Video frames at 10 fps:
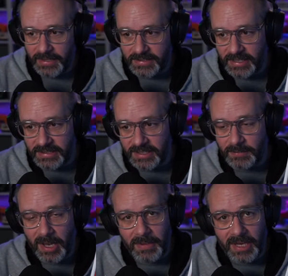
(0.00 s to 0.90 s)
this this is
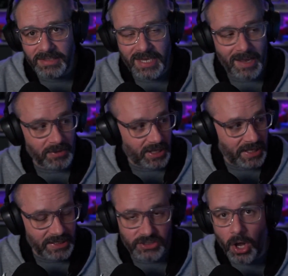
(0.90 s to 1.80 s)
my main tablet,
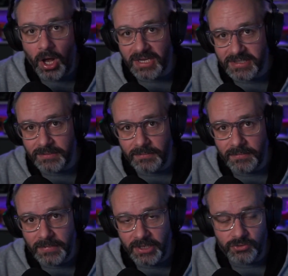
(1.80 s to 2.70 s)
and it's awesome.
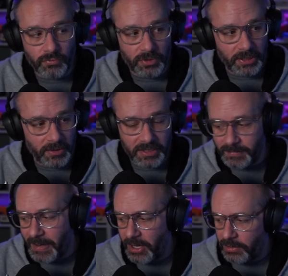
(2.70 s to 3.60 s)
It's really it's
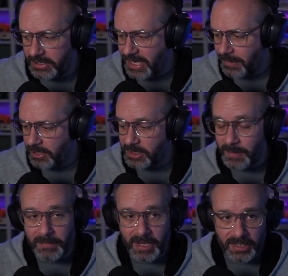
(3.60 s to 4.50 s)
my only tablet. It's
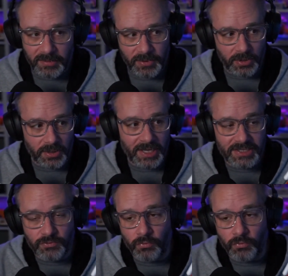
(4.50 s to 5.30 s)
my main computer. It's